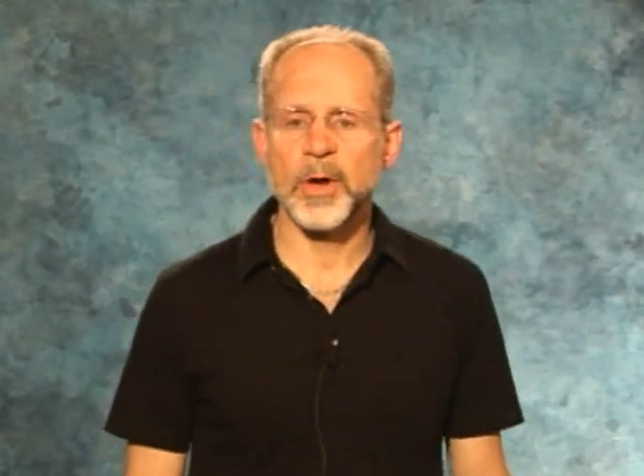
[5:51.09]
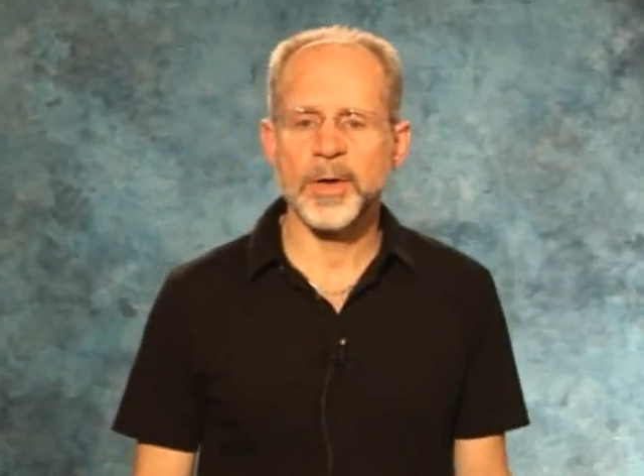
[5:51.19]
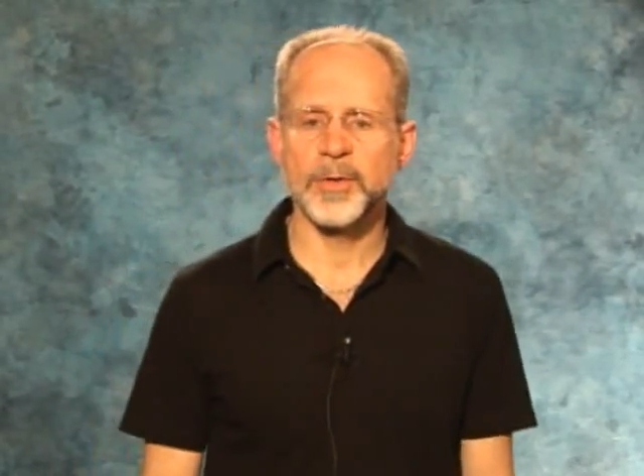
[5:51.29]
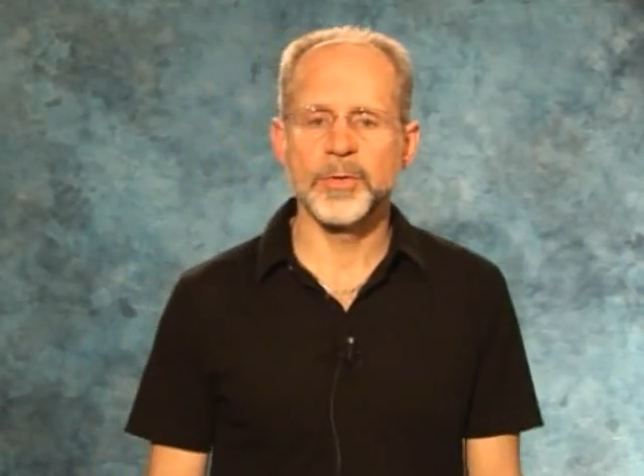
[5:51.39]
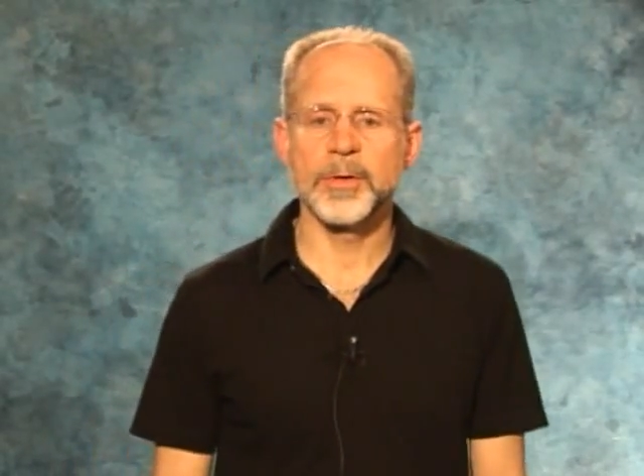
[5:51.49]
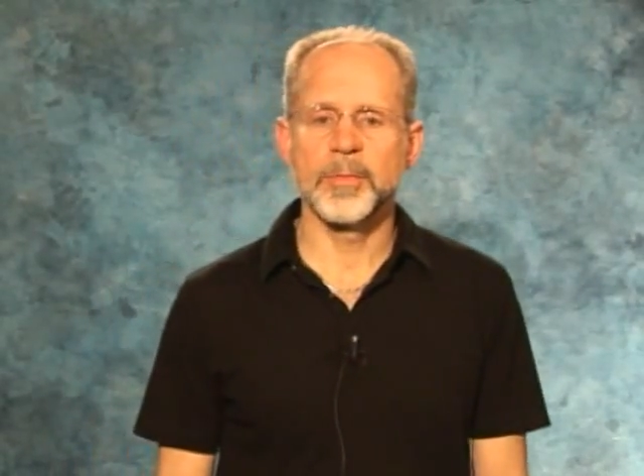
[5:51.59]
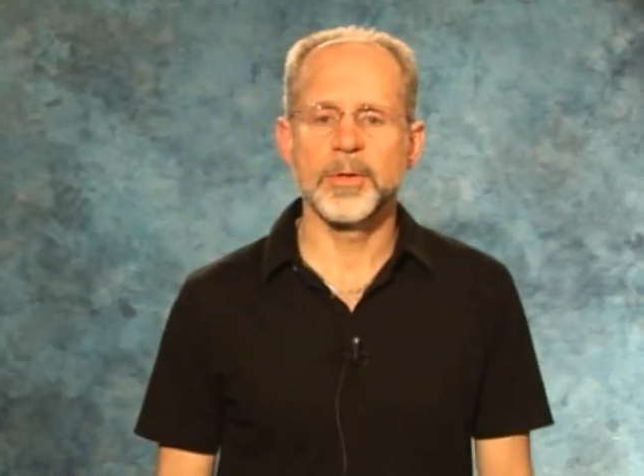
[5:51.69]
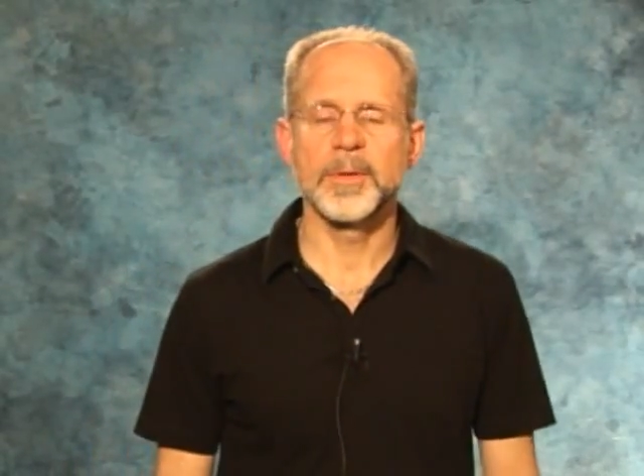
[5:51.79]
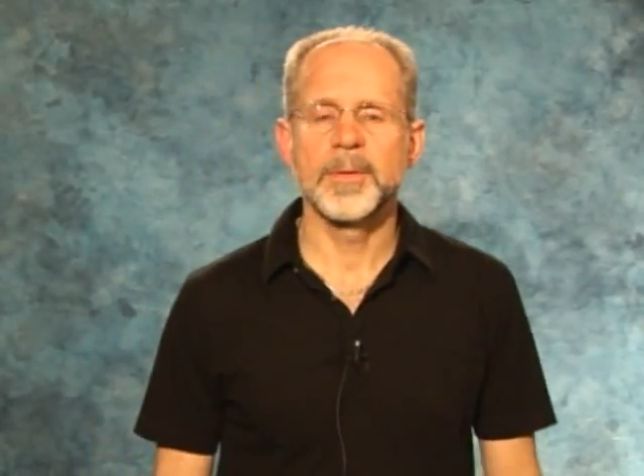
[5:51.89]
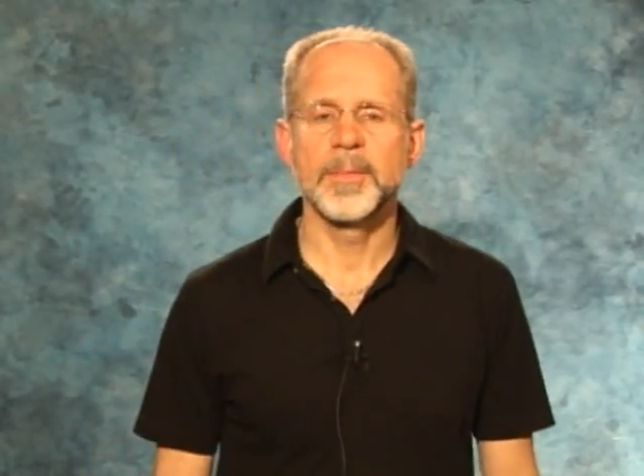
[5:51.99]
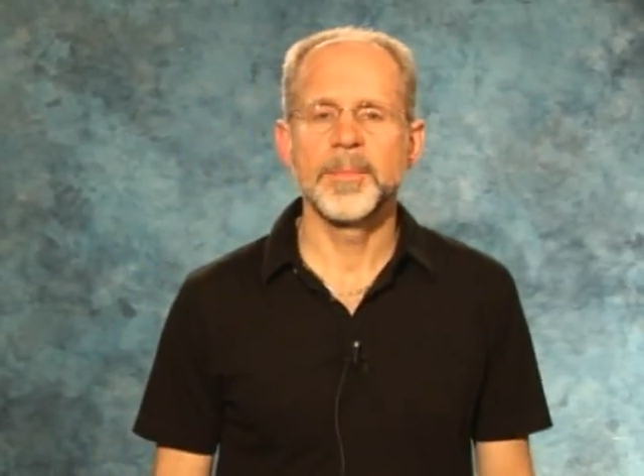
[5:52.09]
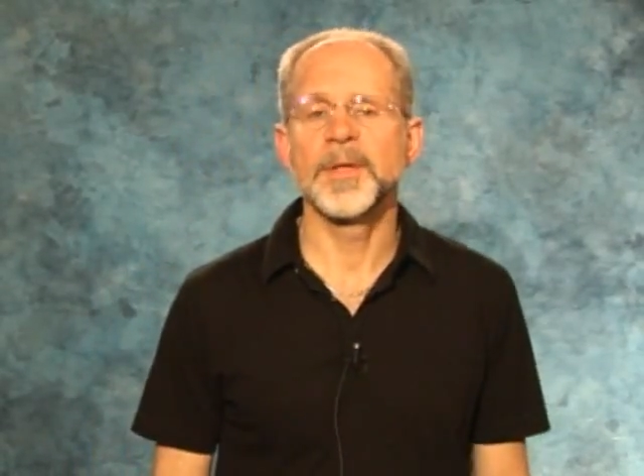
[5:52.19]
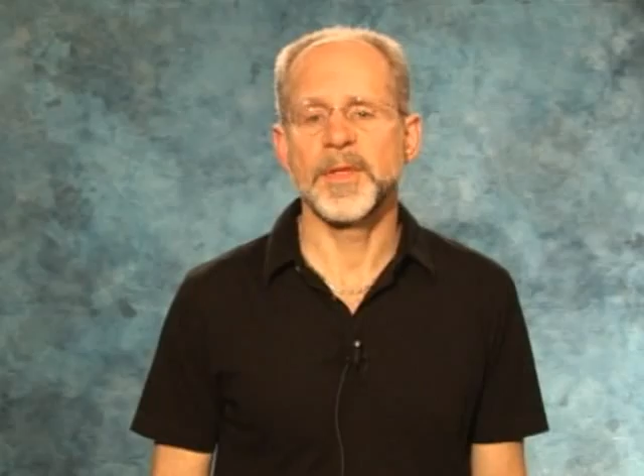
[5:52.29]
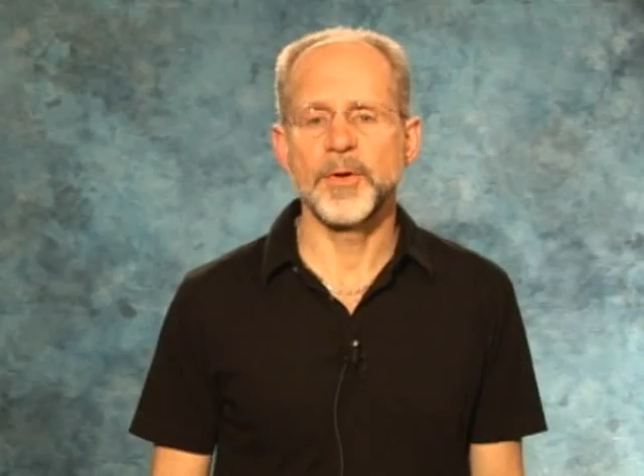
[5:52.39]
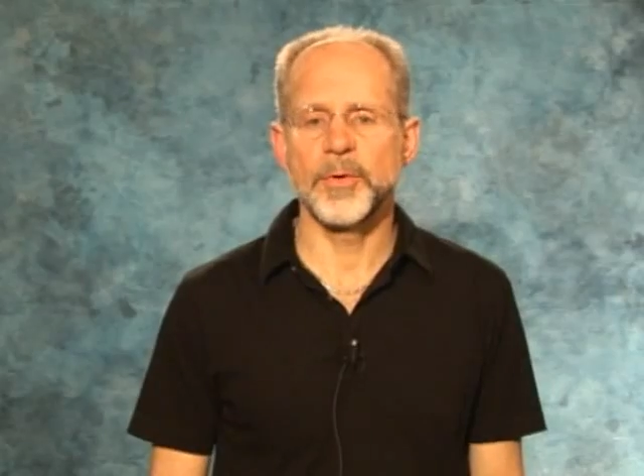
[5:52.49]
are durable,
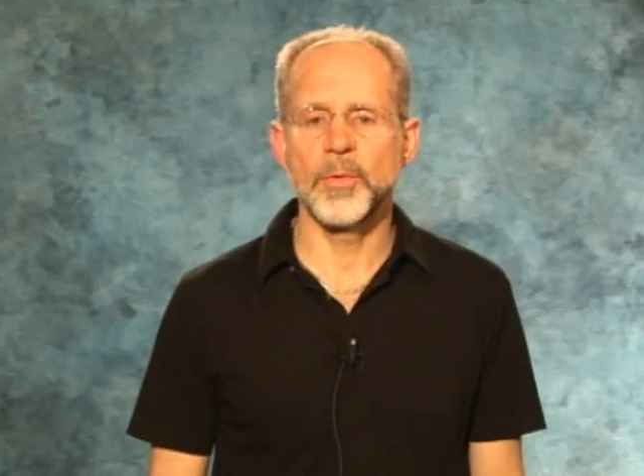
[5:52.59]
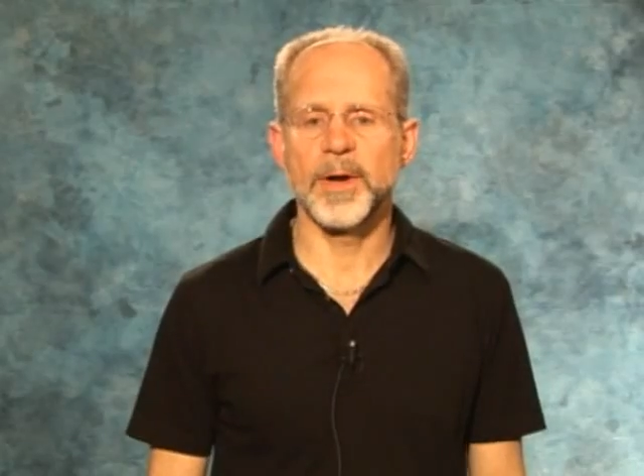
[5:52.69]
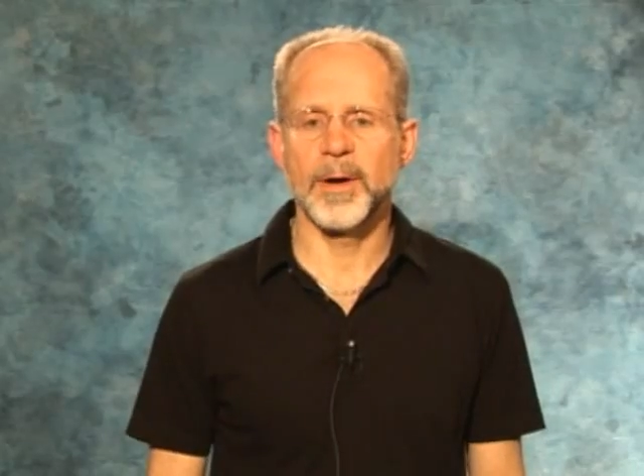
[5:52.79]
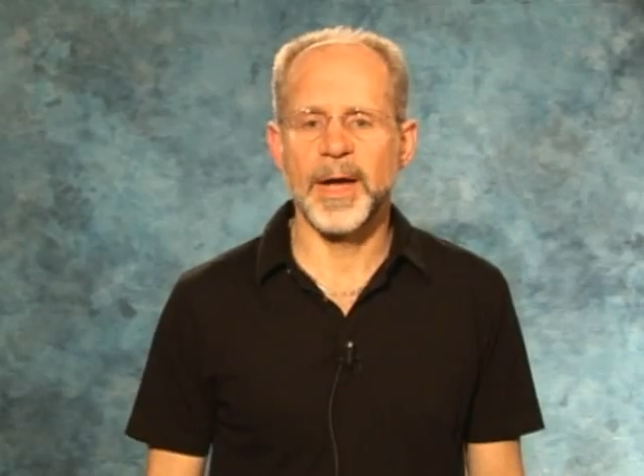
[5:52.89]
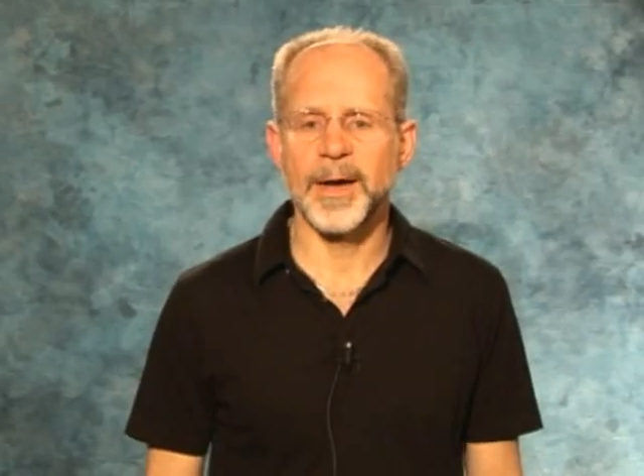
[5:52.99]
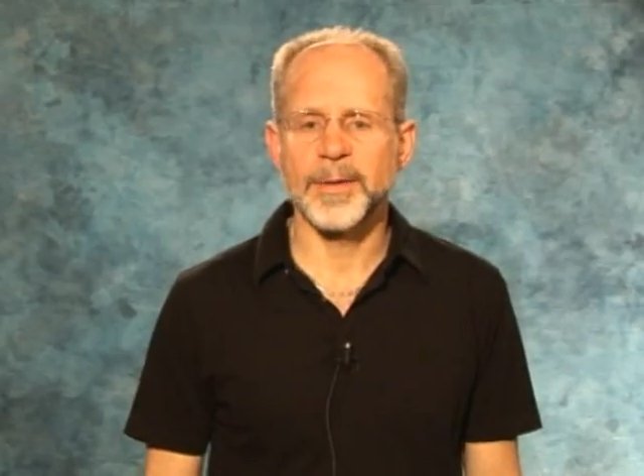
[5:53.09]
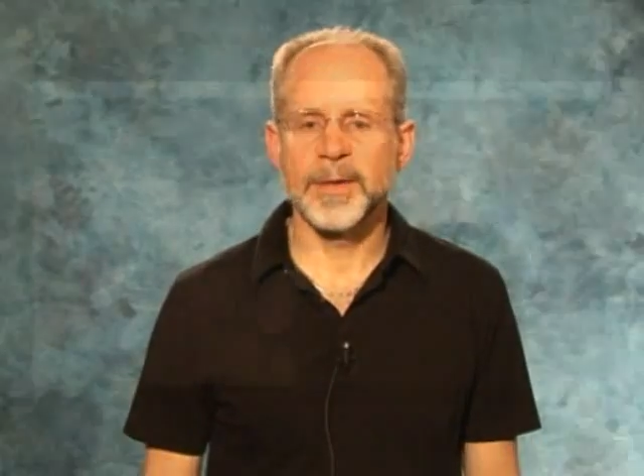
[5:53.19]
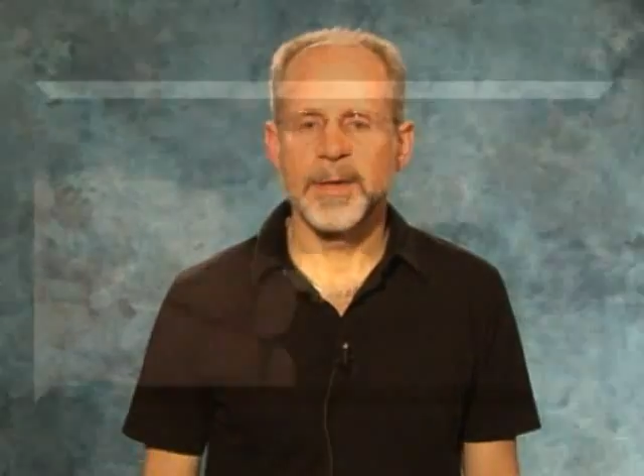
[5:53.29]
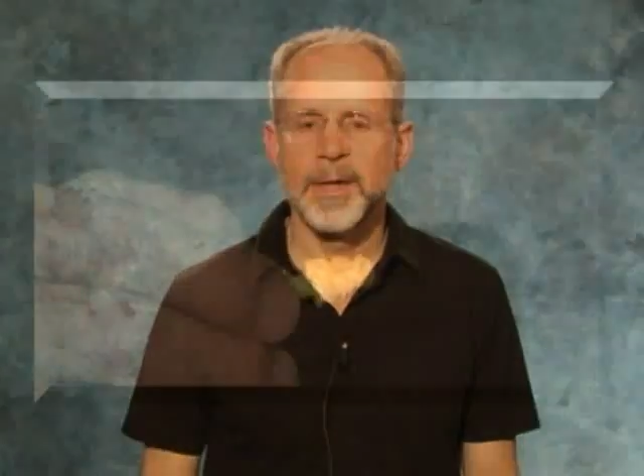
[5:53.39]
but they do wear out.